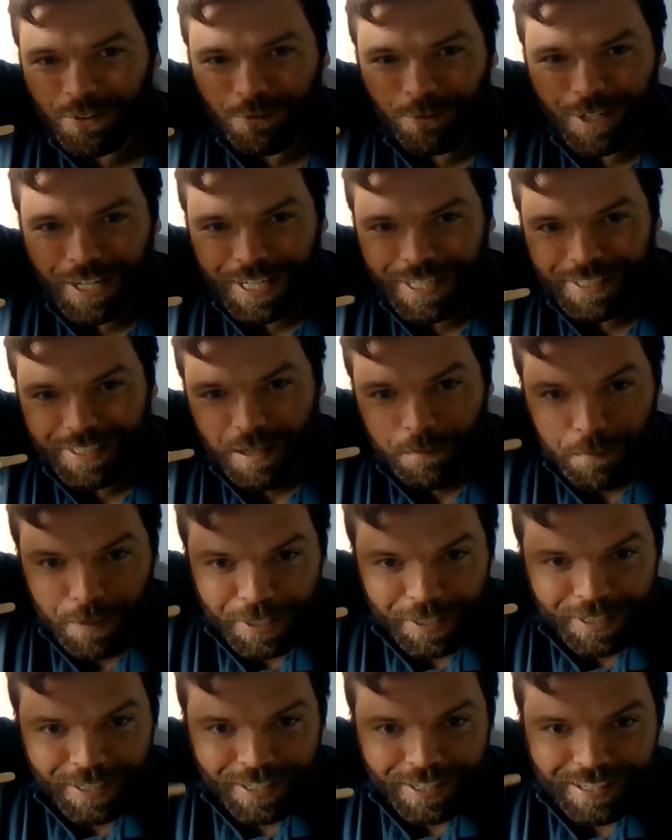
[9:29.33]
when I dip
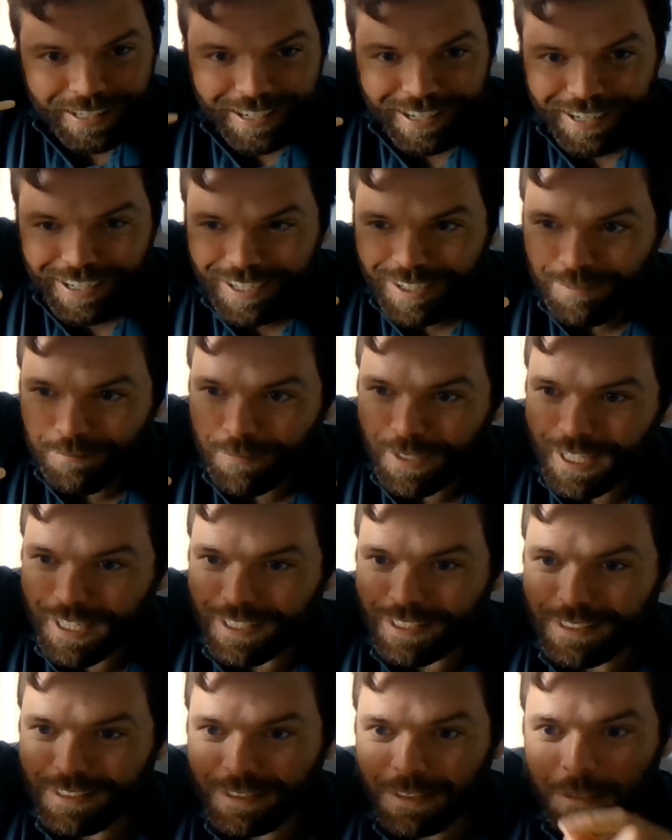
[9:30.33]
it,
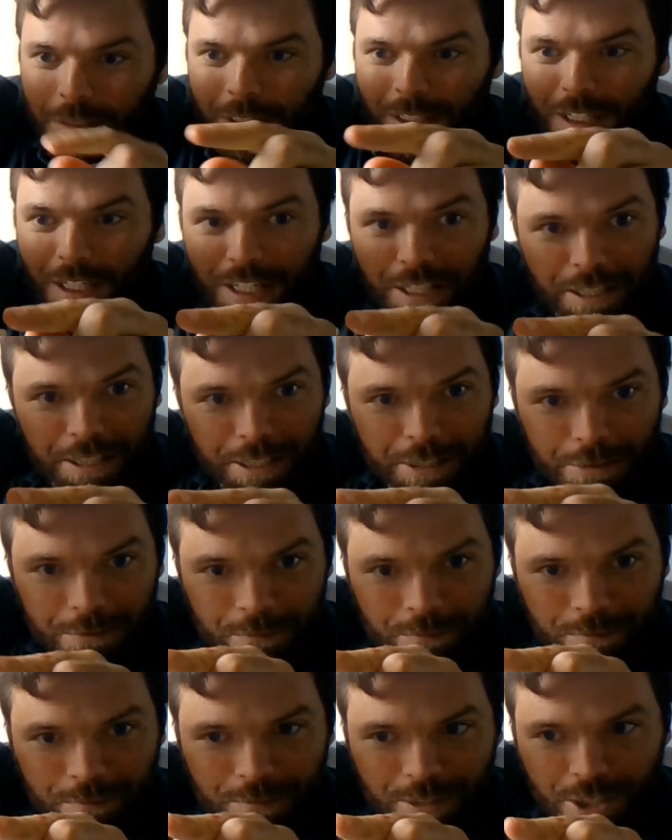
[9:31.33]
because a
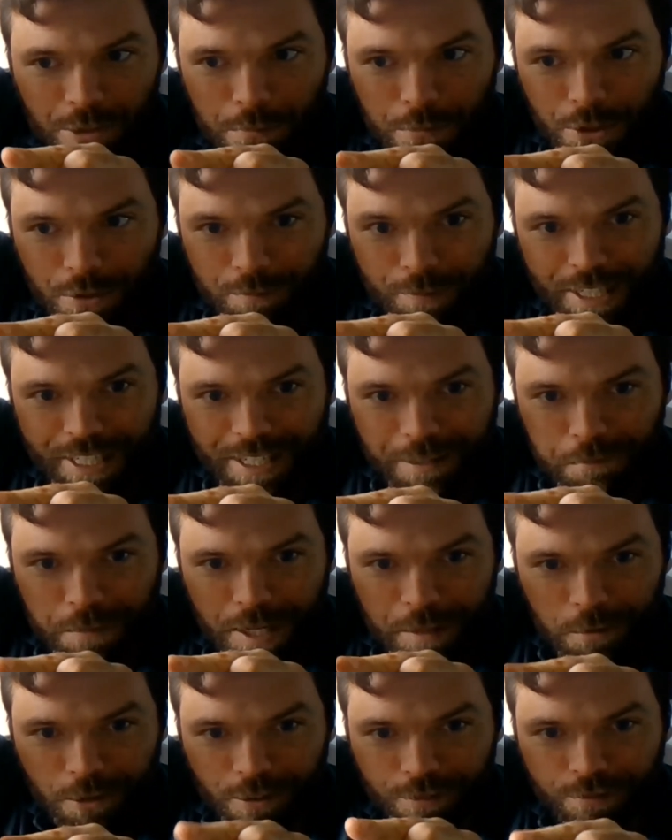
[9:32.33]
little bird might not
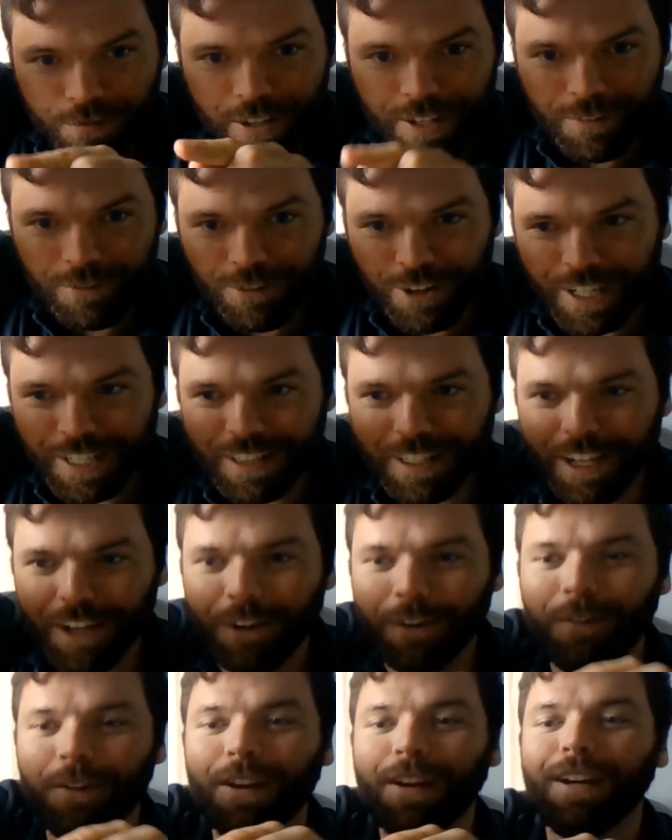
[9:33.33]
be able to fit right
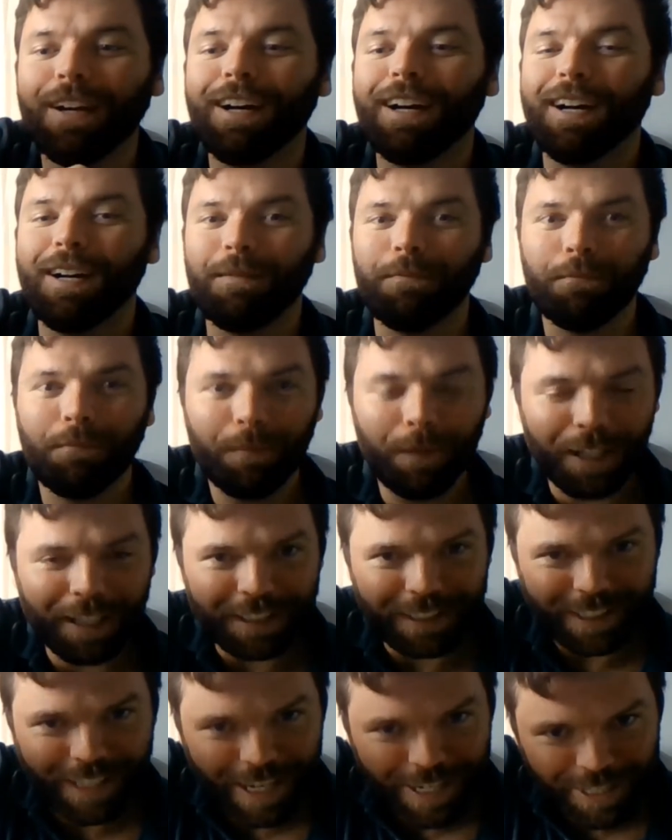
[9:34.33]
there, but
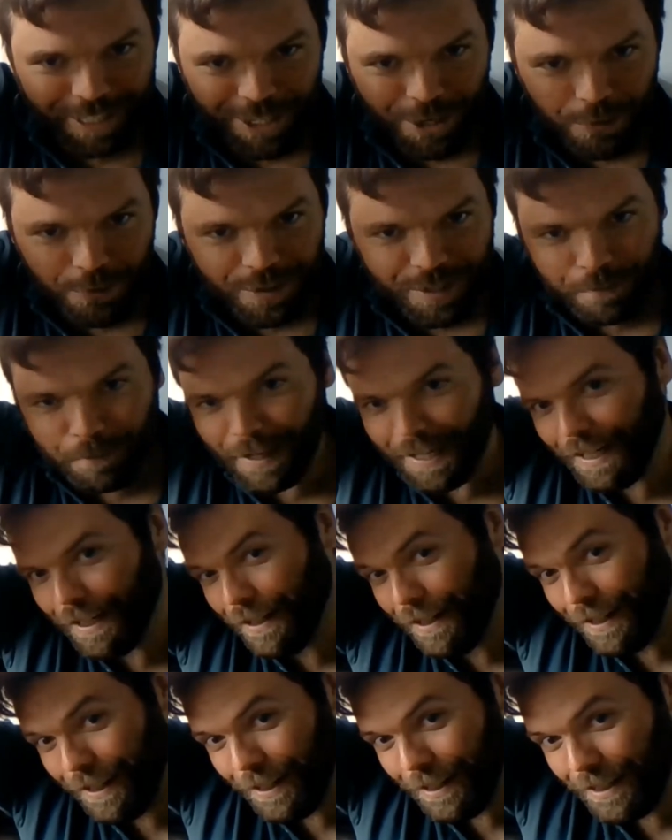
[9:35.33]
it's kind of cute to
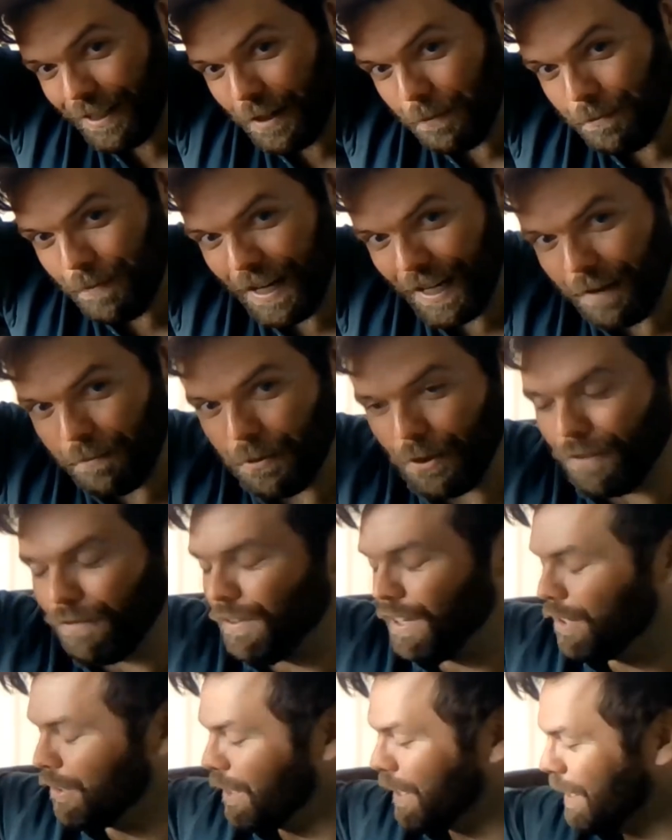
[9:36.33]
make a bird
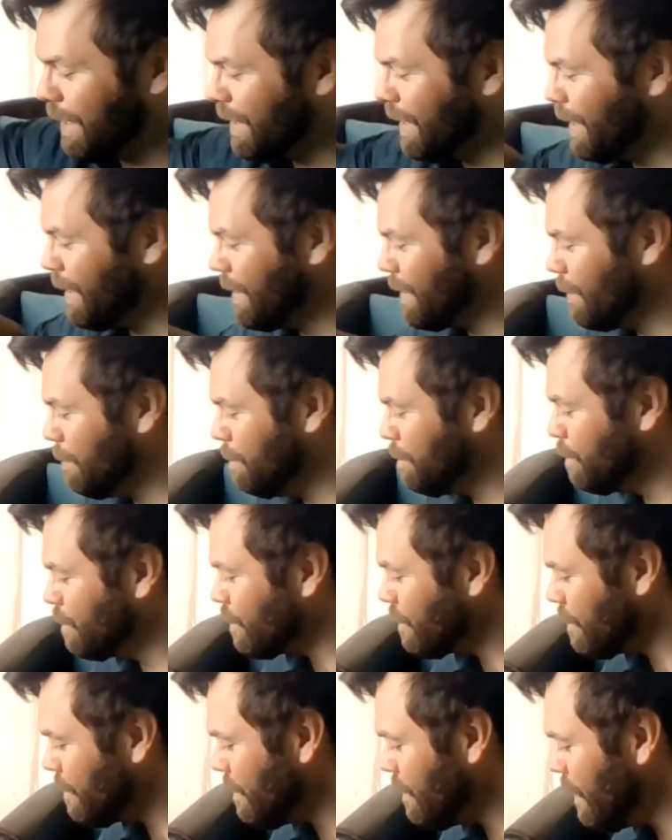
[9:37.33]
feeder like this.
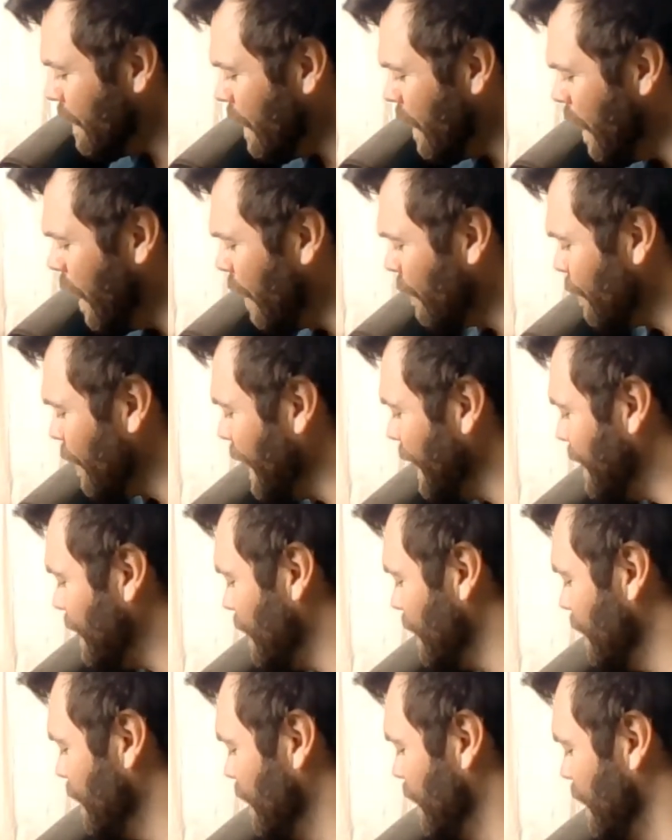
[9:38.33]
All
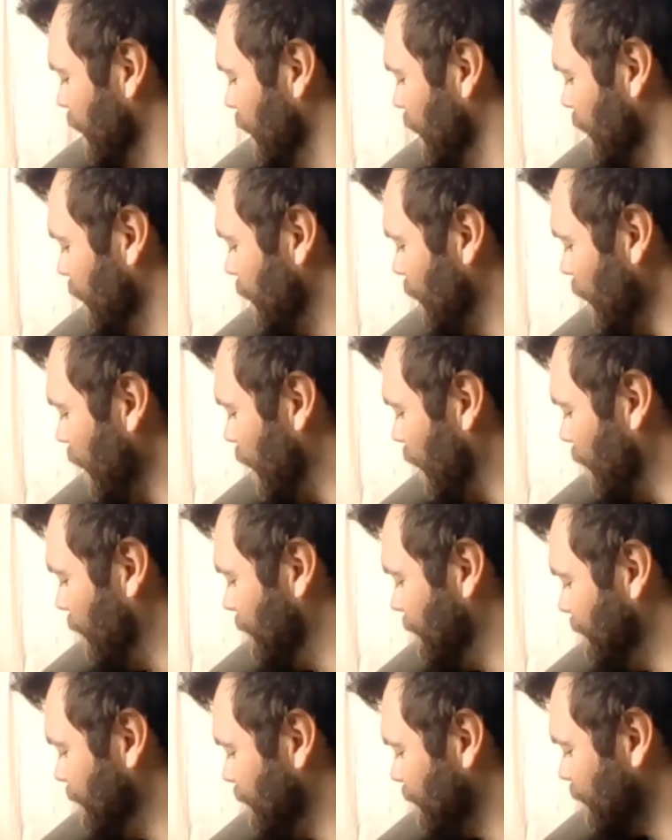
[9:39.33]
right, so
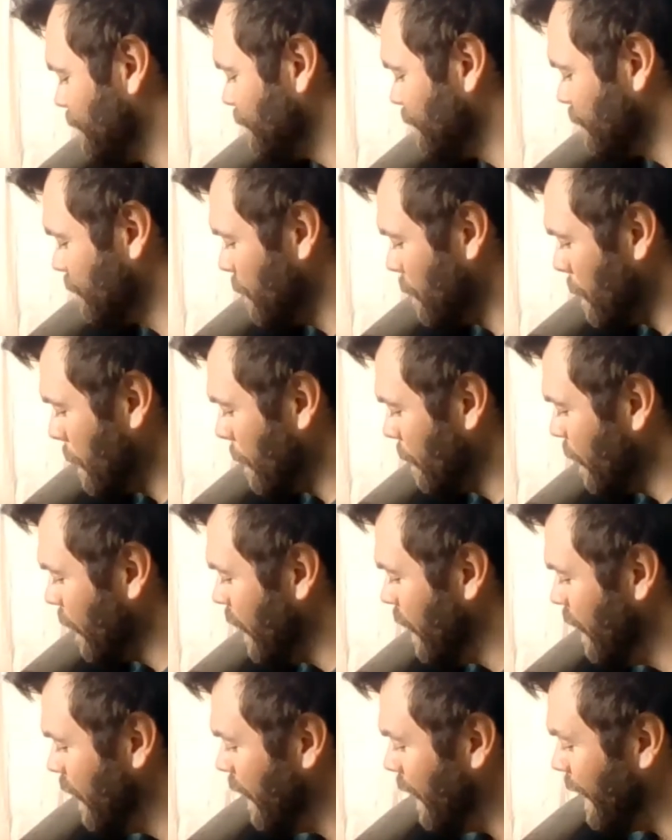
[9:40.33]

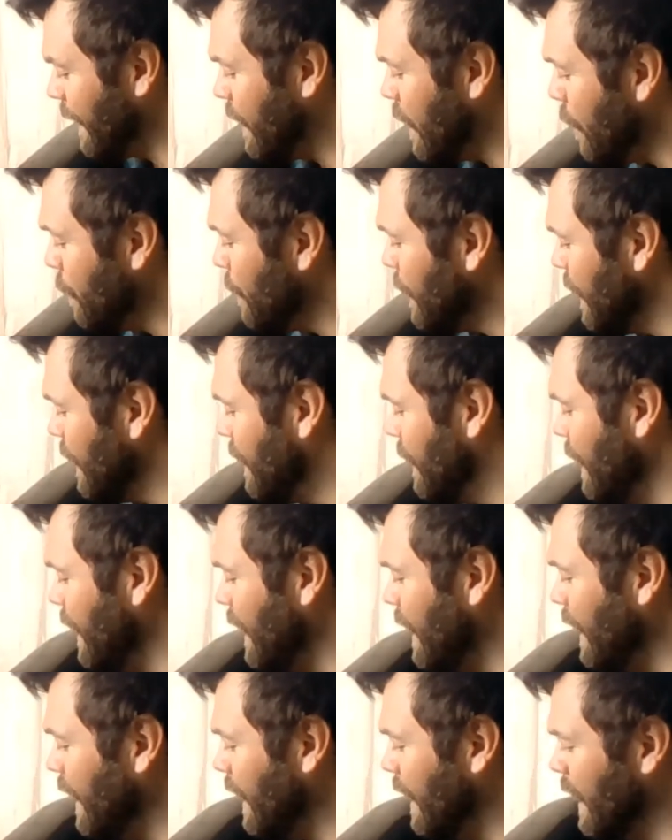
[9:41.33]
I coated
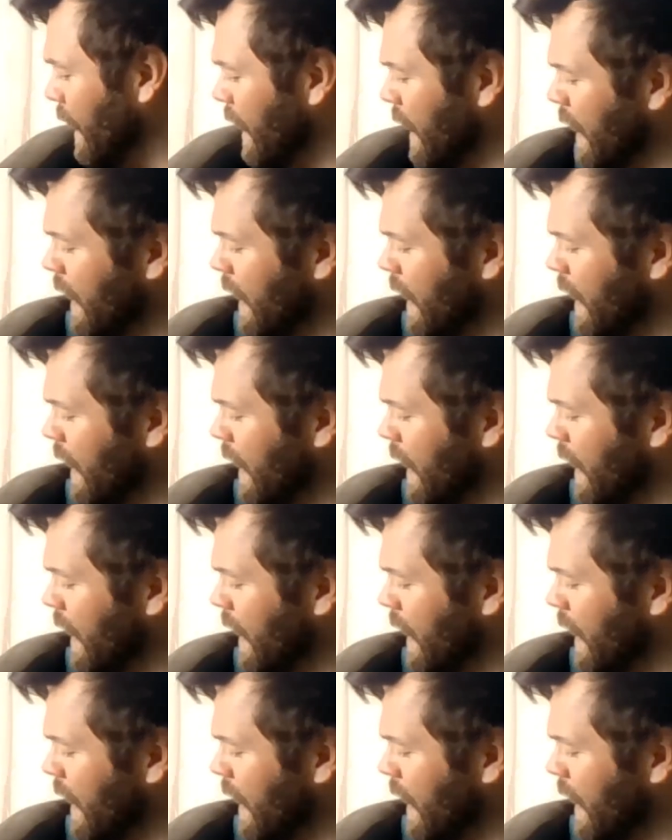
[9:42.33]
the